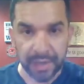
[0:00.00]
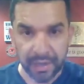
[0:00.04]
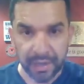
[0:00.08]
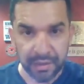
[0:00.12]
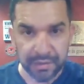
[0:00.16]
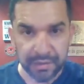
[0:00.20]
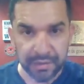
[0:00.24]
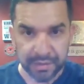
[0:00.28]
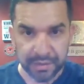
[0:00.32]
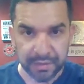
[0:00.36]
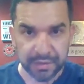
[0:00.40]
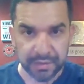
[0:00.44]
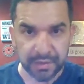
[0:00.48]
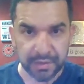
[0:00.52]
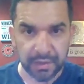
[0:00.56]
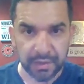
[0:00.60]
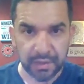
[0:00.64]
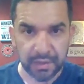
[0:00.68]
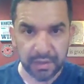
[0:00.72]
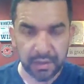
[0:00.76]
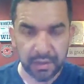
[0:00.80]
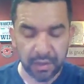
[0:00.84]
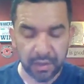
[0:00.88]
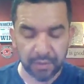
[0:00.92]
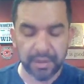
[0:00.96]
else is.
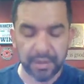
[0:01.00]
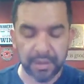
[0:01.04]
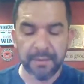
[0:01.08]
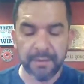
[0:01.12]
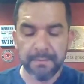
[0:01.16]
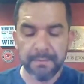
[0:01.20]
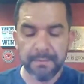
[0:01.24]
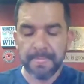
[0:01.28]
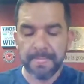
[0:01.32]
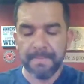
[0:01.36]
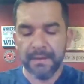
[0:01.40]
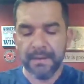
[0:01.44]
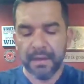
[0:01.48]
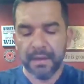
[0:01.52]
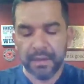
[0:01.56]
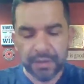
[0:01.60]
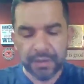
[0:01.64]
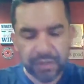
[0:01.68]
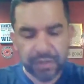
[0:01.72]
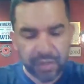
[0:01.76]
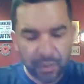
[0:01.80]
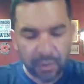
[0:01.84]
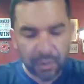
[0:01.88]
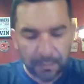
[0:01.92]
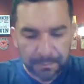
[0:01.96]
Okay?
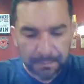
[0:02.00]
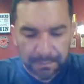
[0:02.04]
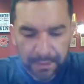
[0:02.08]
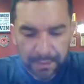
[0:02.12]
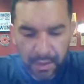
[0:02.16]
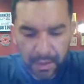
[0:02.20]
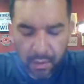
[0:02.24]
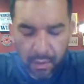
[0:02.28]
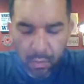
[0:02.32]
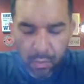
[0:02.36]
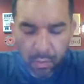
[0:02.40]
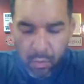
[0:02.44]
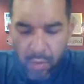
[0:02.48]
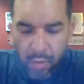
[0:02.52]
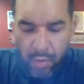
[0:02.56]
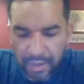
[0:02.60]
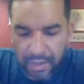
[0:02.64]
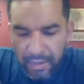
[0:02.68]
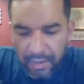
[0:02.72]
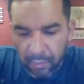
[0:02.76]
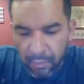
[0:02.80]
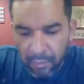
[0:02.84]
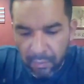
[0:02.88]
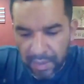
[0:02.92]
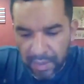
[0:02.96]
So
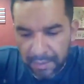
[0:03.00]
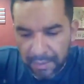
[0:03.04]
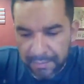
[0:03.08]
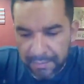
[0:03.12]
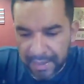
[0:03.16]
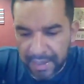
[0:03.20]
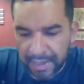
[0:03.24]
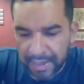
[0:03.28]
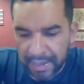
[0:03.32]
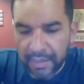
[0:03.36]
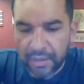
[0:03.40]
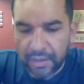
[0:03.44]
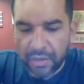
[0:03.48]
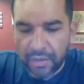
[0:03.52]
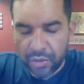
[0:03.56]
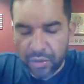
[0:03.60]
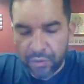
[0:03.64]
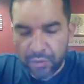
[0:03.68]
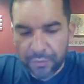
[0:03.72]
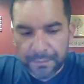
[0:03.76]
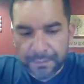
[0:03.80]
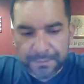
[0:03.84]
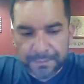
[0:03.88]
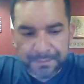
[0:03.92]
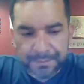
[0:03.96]
what I began to
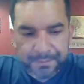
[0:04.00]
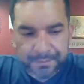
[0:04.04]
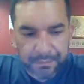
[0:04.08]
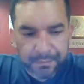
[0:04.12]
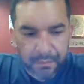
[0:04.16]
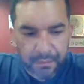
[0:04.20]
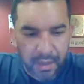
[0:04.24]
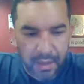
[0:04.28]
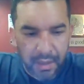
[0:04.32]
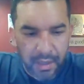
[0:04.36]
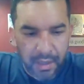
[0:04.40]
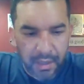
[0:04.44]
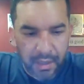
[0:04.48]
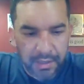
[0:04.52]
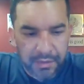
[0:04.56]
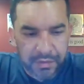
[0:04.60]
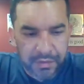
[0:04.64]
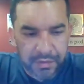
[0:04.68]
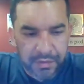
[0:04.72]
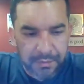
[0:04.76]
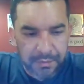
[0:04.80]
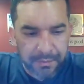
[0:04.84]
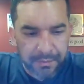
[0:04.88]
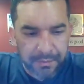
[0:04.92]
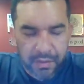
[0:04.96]
do
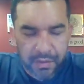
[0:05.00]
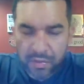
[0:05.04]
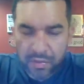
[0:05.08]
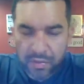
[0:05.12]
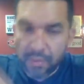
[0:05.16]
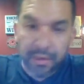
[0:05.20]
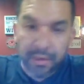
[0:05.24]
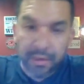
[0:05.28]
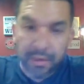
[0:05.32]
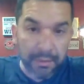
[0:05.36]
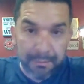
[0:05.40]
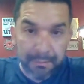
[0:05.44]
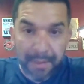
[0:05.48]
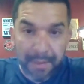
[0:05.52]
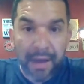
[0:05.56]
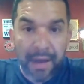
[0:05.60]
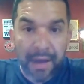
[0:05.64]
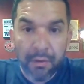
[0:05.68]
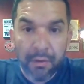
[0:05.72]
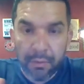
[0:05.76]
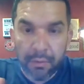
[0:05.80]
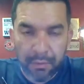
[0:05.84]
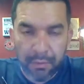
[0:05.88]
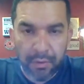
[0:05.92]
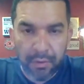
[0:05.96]
is, so anyway,
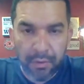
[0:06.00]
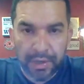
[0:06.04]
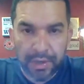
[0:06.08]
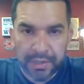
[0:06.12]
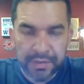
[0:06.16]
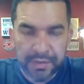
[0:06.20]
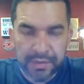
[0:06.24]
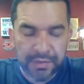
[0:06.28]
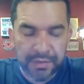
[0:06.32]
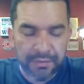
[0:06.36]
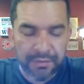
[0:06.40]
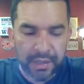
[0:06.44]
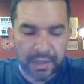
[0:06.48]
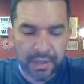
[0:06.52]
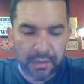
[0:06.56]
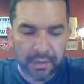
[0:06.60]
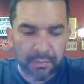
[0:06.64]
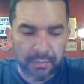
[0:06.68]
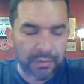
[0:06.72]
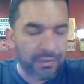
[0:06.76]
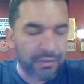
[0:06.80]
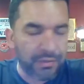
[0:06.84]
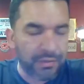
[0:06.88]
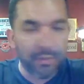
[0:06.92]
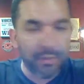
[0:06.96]
PowerPoint is
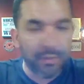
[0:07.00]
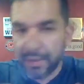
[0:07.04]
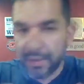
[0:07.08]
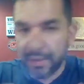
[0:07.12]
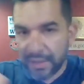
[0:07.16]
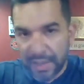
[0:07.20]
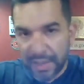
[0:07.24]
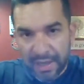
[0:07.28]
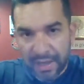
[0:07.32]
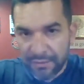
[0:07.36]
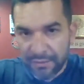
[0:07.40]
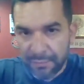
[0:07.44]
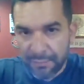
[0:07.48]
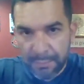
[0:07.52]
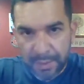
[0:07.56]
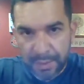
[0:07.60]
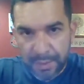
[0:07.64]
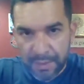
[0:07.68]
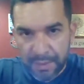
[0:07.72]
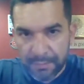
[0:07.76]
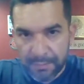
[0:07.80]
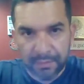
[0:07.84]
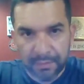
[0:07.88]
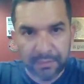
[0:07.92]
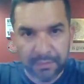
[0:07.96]
available to a lot of
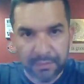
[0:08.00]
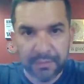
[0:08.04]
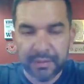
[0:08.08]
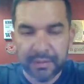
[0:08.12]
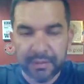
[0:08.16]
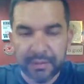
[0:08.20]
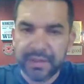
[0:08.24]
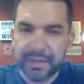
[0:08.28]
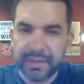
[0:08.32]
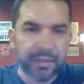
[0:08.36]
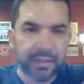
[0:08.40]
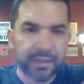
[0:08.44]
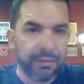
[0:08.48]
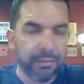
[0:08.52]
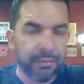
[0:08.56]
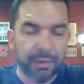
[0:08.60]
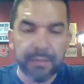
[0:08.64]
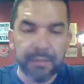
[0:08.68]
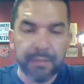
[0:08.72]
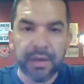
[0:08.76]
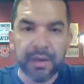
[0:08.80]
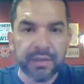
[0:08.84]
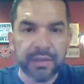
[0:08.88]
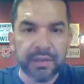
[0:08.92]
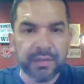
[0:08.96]
people. It's like
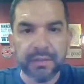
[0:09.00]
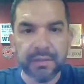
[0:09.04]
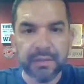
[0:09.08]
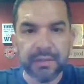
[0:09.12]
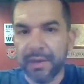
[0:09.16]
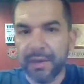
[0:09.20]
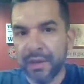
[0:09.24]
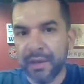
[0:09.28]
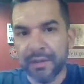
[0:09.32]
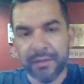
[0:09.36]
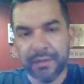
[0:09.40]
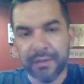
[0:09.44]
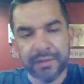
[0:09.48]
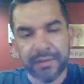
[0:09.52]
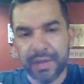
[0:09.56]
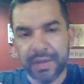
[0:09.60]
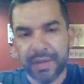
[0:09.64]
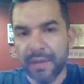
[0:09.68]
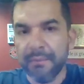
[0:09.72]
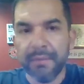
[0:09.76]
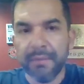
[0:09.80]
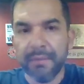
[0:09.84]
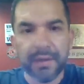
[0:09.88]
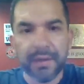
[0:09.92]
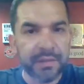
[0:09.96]
$3 a month or
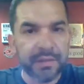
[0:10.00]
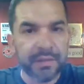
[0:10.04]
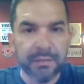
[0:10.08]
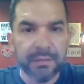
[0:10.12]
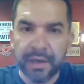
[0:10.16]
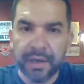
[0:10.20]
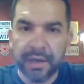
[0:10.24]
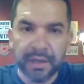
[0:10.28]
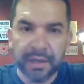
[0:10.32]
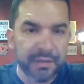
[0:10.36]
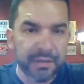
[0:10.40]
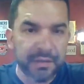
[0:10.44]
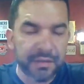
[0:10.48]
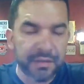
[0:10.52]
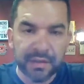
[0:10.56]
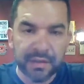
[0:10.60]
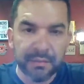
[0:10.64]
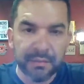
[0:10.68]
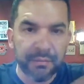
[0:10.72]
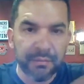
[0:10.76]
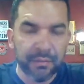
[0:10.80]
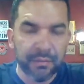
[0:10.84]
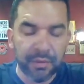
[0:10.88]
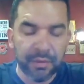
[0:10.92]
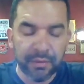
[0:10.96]
$10 a month. It's
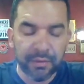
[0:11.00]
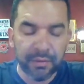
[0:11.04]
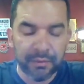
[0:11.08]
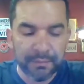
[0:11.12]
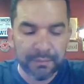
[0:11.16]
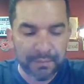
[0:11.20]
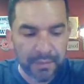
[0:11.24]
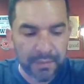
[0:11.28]
something real.